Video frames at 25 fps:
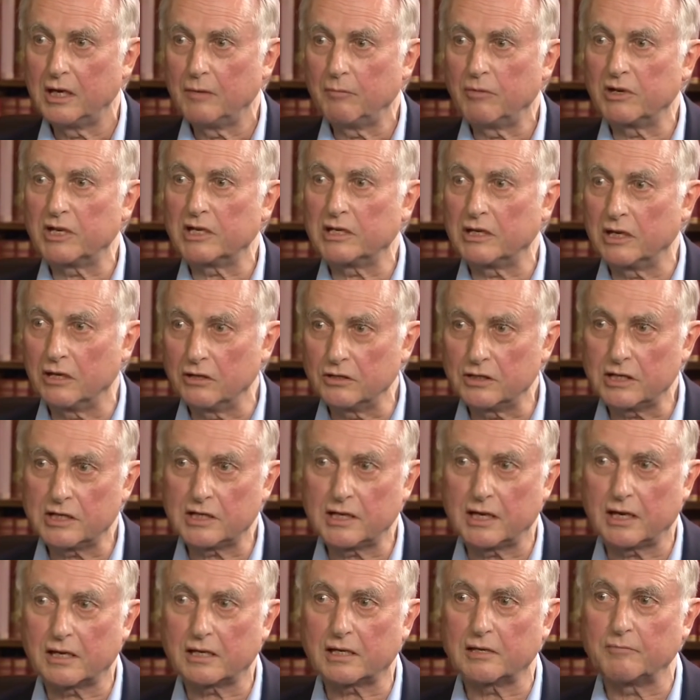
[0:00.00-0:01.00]
But it only
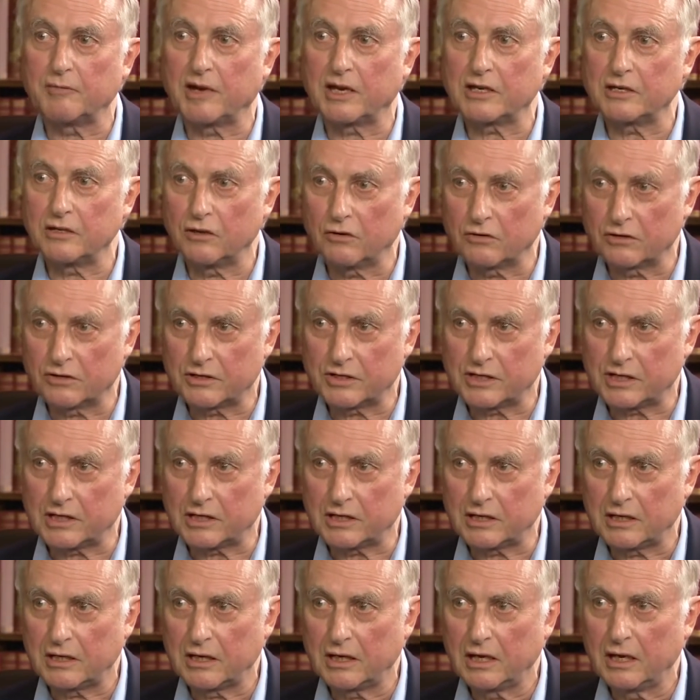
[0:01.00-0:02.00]
takes a
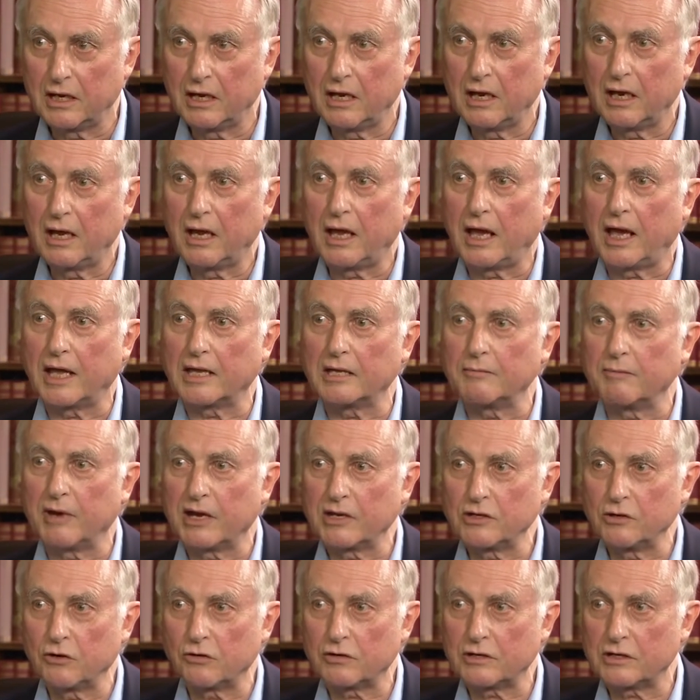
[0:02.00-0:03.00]
minority, and the
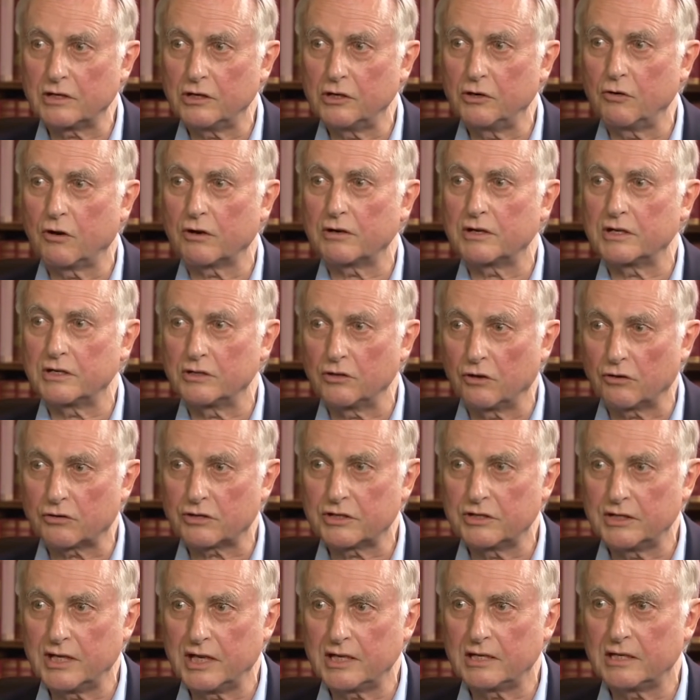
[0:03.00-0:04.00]
minority who are
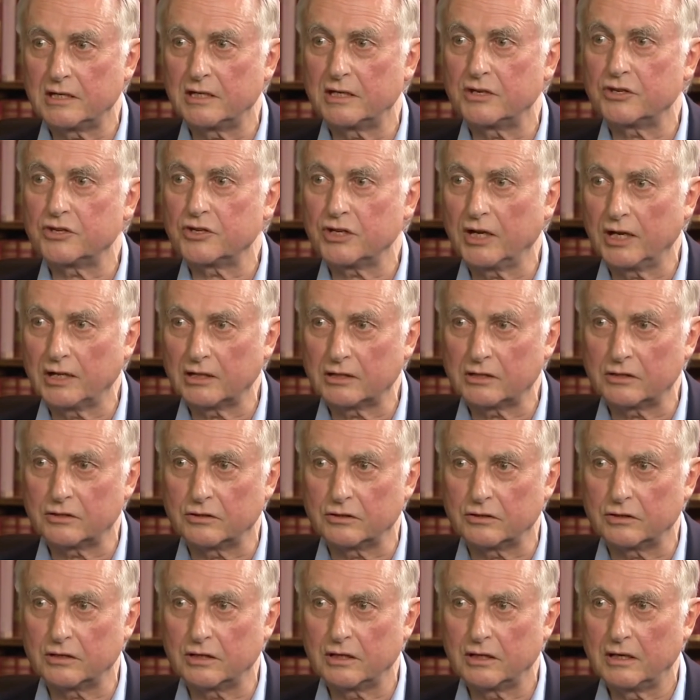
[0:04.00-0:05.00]
indoctrinated in
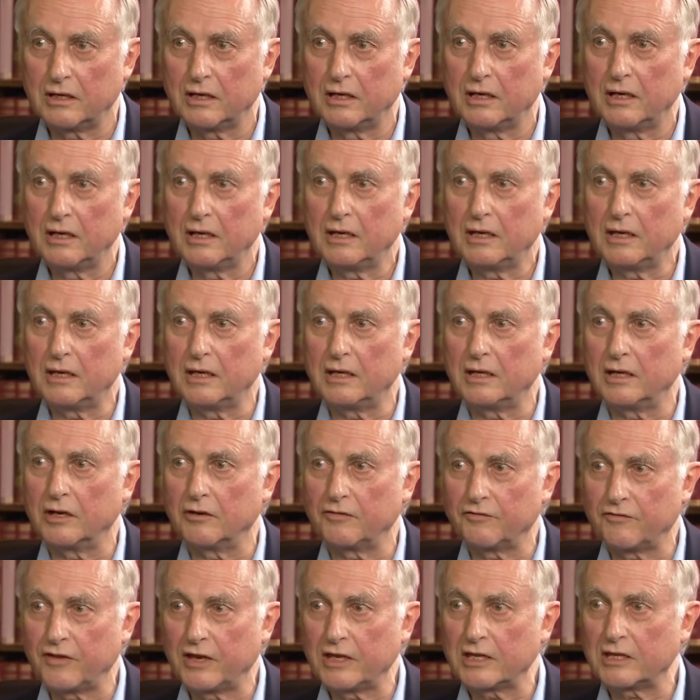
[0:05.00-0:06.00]
childhood in a
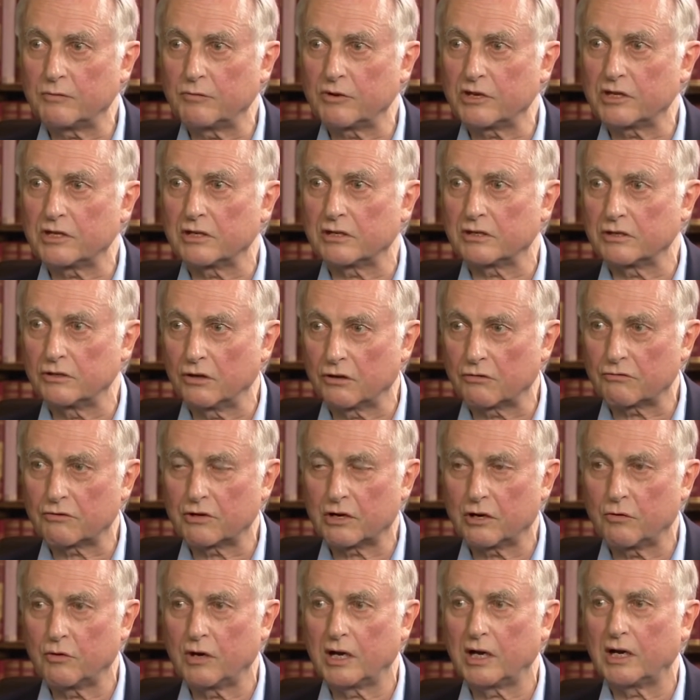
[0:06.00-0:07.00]
faith which does not
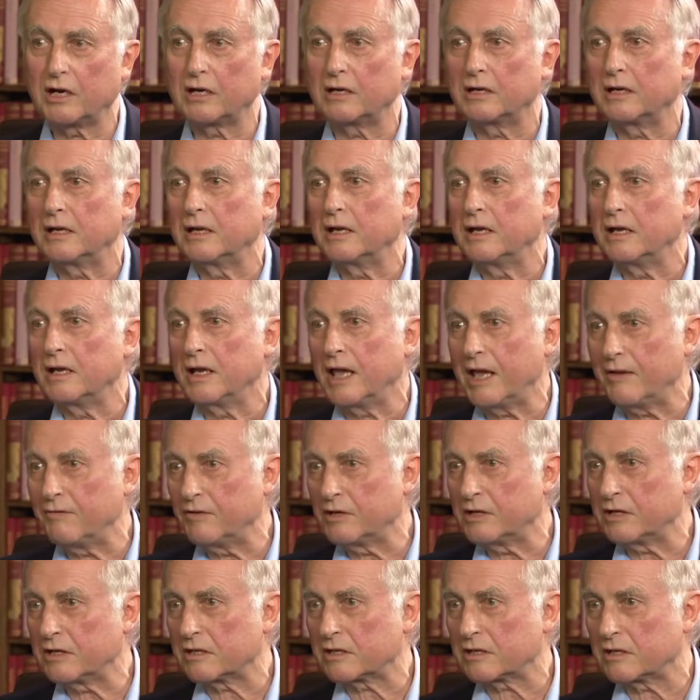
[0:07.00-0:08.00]
require
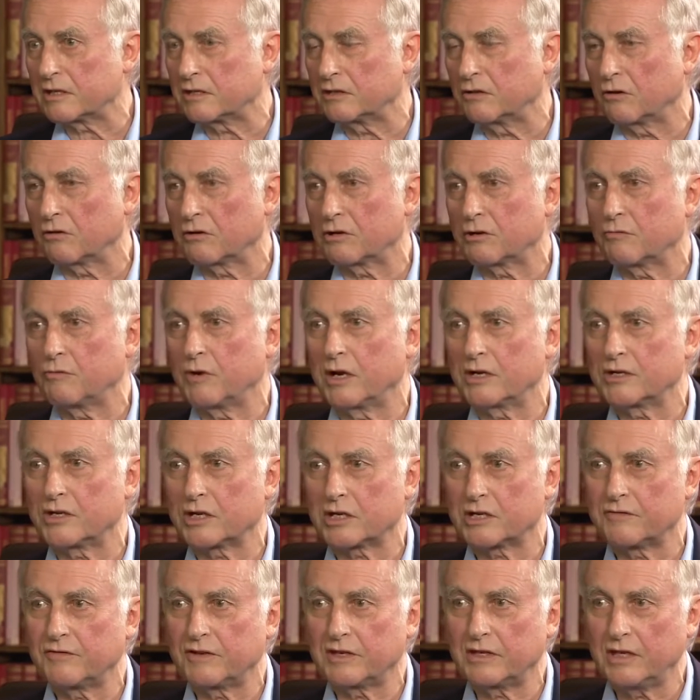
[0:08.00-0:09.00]
evidence, does not require
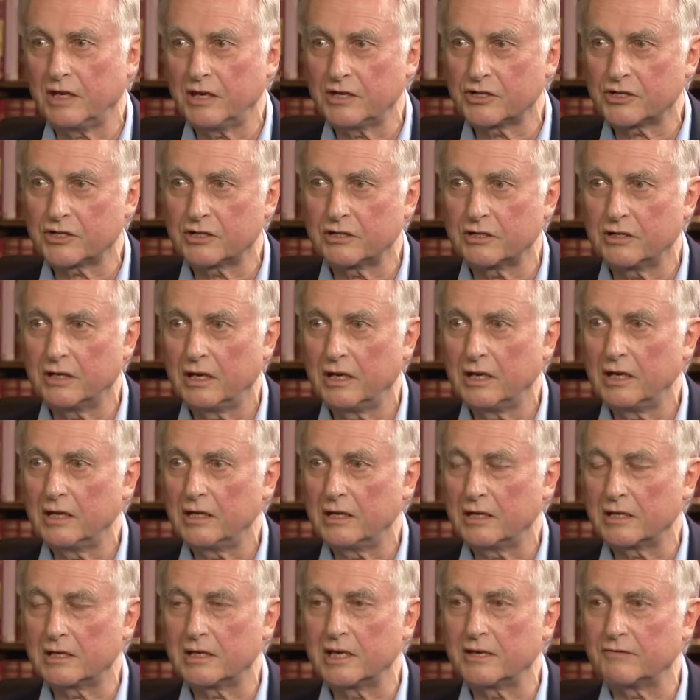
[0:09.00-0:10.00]
justification,
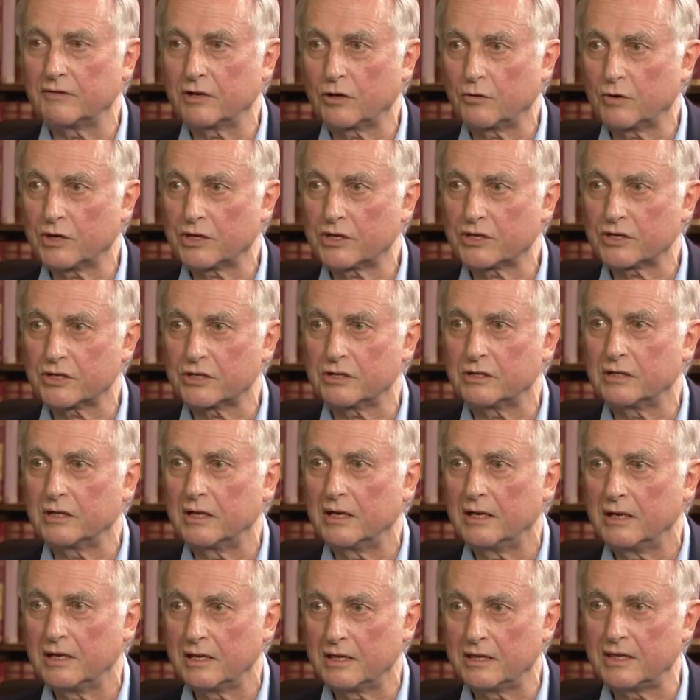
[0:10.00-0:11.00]
is never questioned.
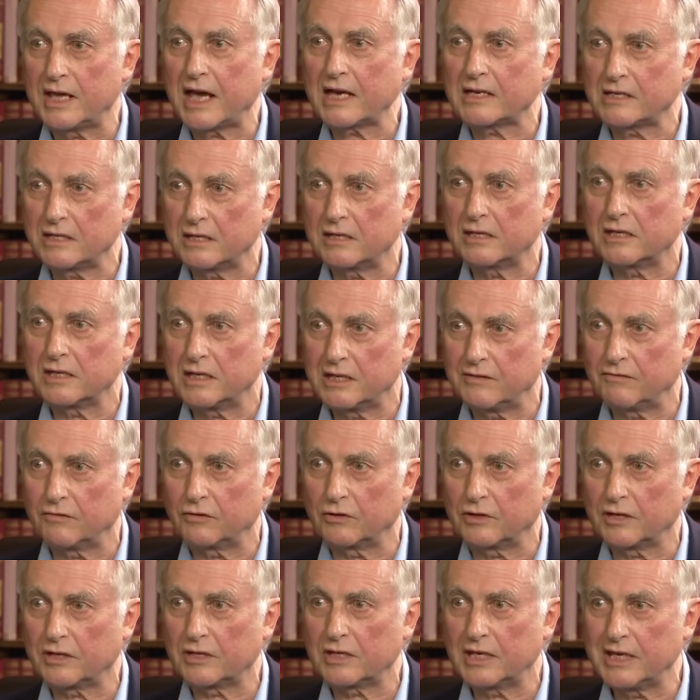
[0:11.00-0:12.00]
That is
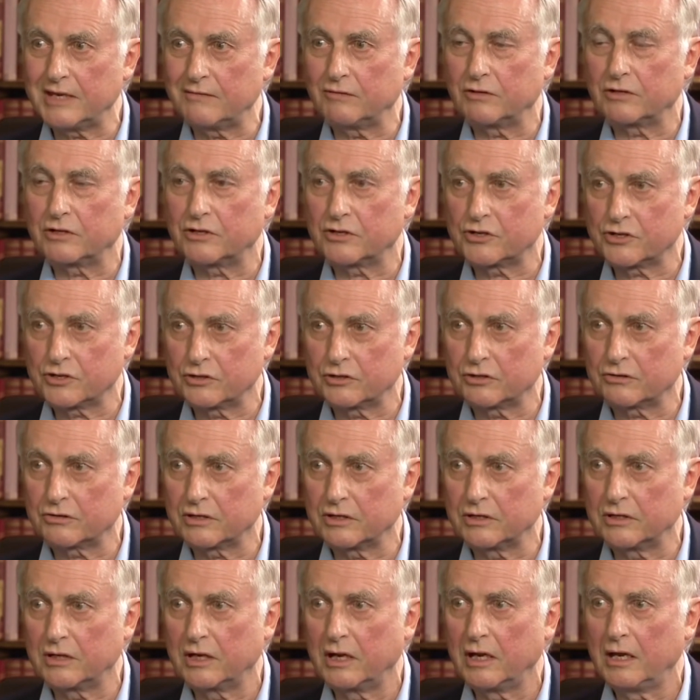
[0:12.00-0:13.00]
evil. It's evil to
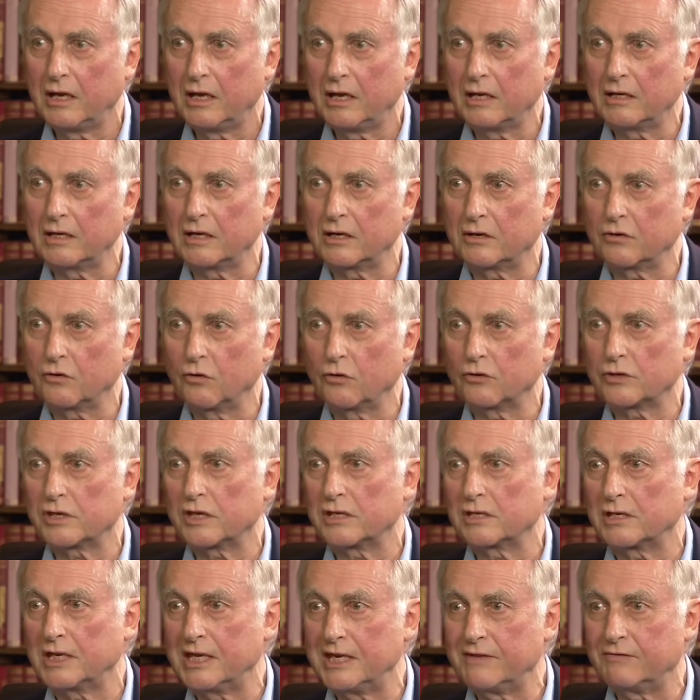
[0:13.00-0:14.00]
children, and it
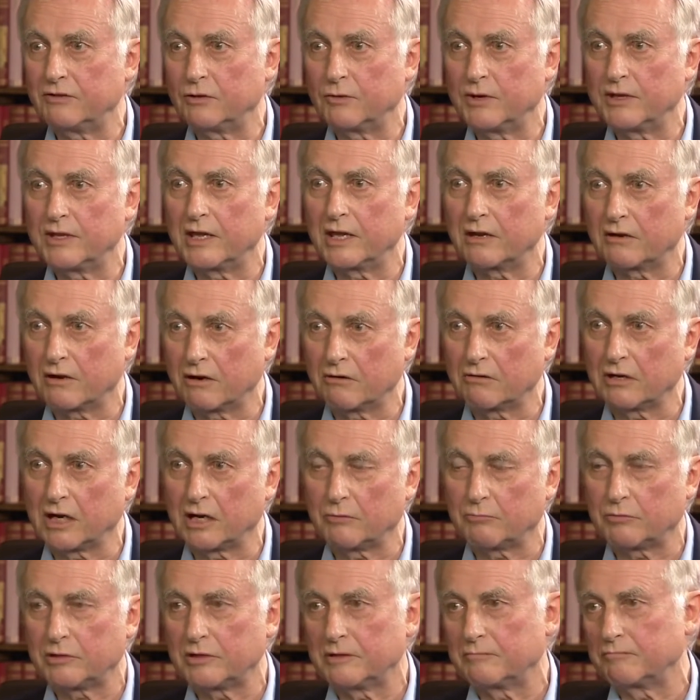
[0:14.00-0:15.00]
causes evil when they grow up.